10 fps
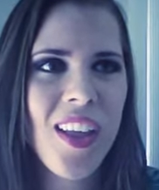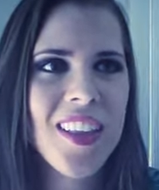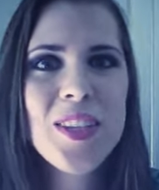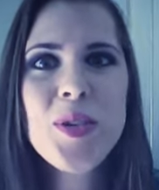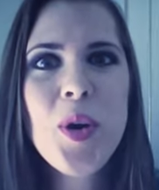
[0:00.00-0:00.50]

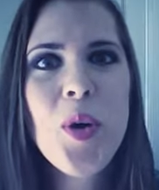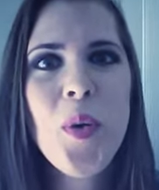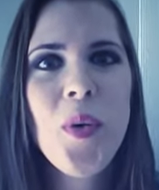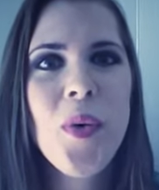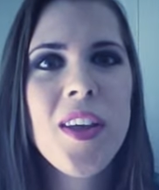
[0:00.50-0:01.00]
let's
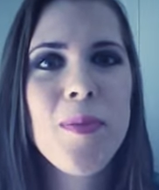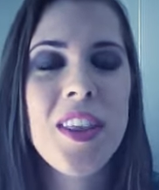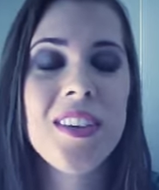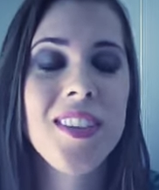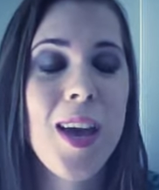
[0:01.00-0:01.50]
go in my
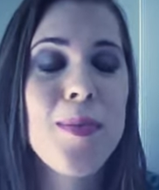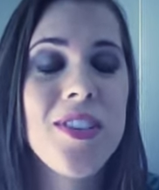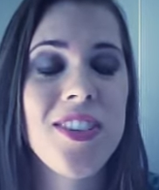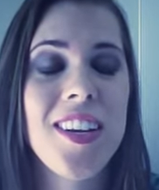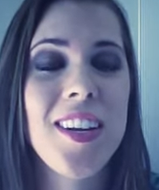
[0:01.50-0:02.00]
little time
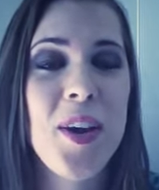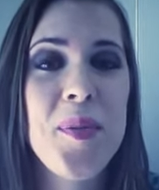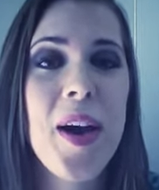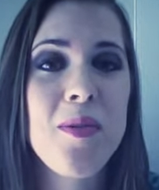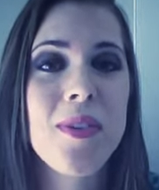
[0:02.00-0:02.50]
machine and go
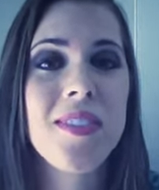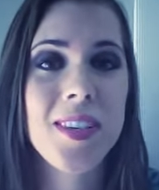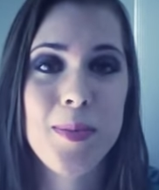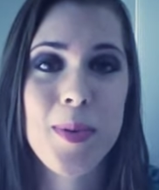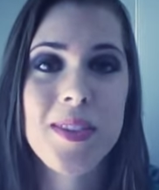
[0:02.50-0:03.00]
back about
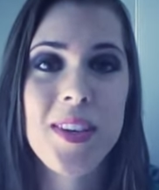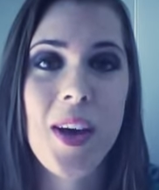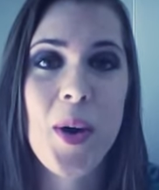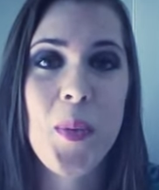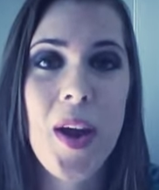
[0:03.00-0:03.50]
6 months
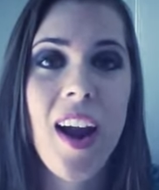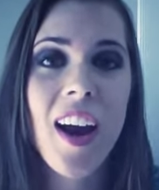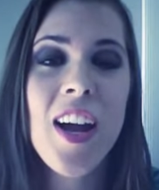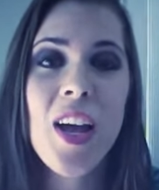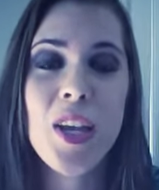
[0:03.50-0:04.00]
ago,
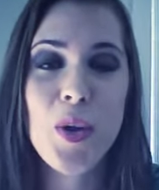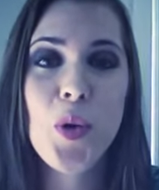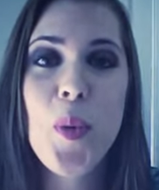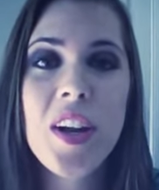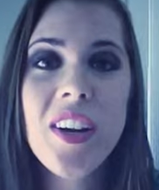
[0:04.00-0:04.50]
where
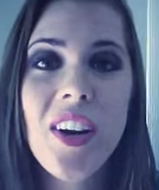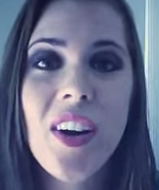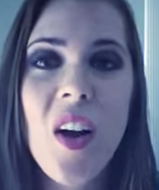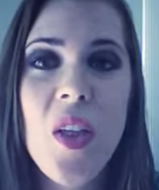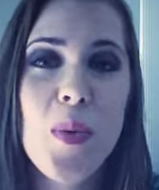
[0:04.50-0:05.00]
you met a
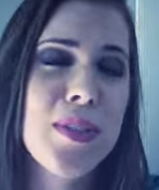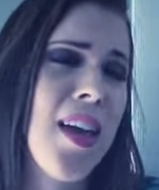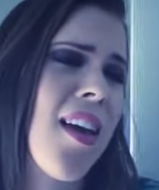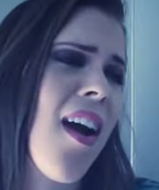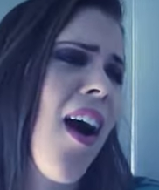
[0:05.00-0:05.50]
girl that was
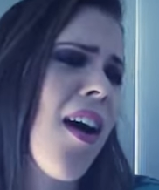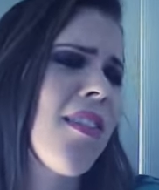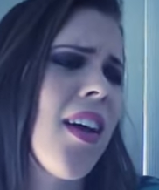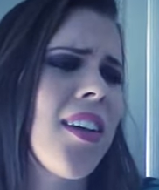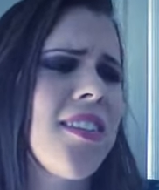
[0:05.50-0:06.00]
like,
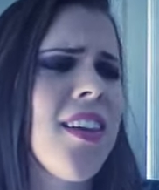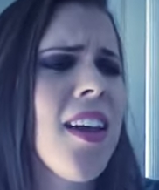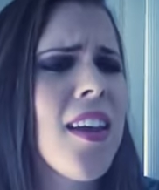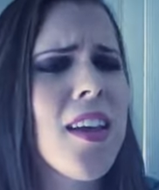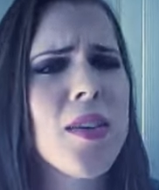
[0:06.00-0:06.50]
online
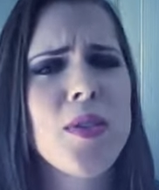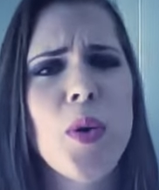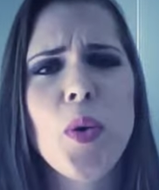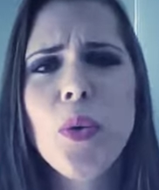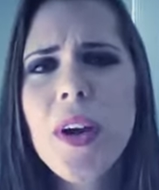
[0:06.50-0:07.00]
dating is
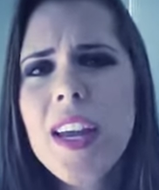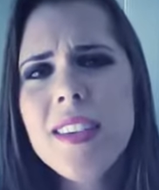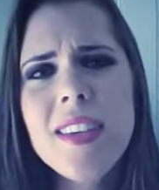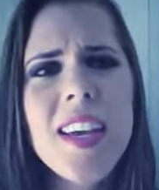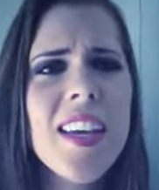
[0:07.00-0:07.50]
so
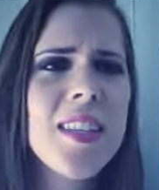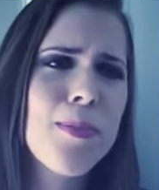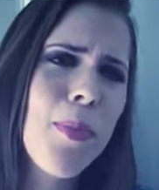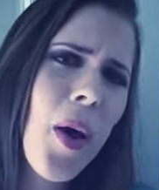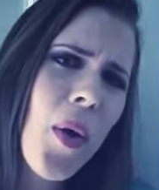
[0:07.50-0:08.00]
crazy, it's
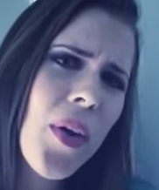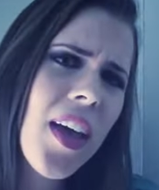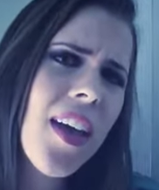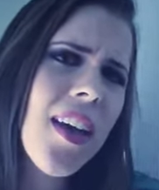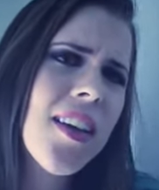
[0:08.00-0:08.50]

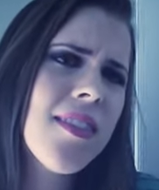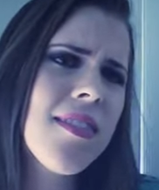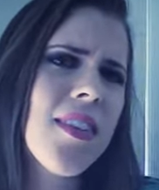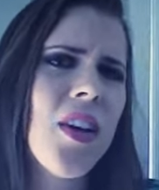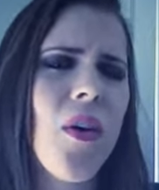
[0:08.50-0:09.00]
bogus,
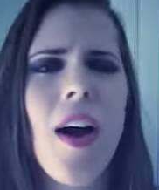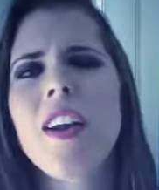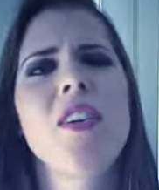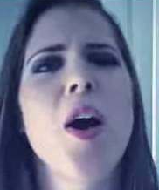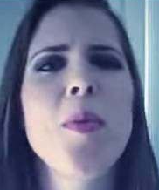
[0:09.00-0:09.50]
you know, I
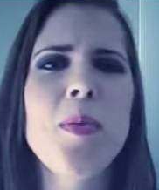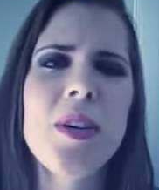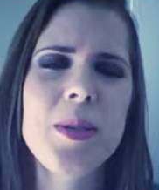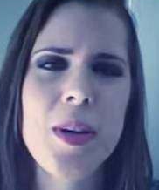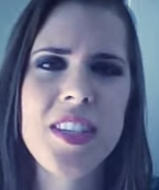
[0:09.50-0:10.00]
don't know how people
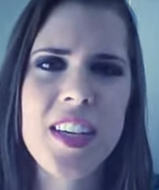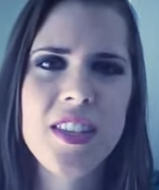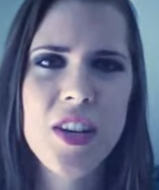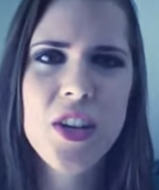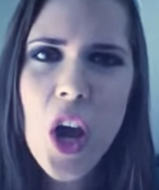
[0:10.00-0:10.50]
expect to get
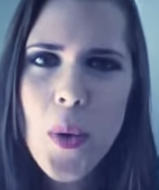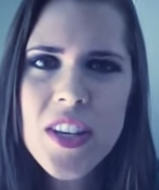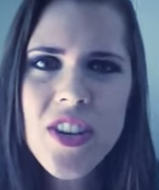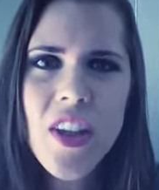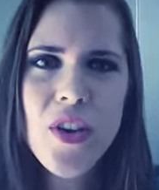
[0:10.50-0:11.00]
to know
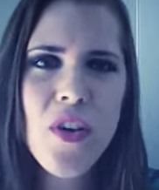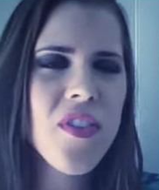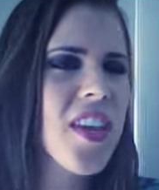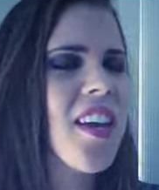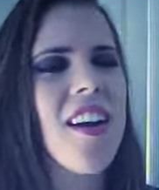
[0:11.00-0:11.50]
each other over
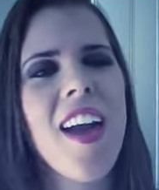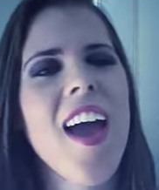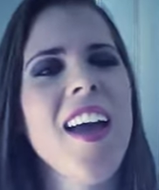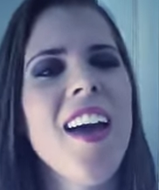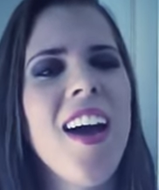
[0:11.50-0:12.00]
the internet.